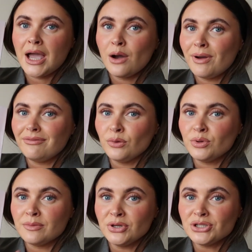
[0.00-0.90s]
However,
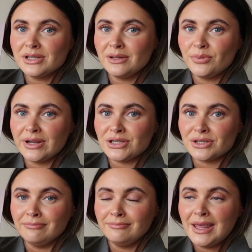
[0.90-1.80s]
with much
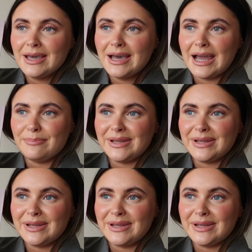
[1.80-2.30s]
deliberation, I've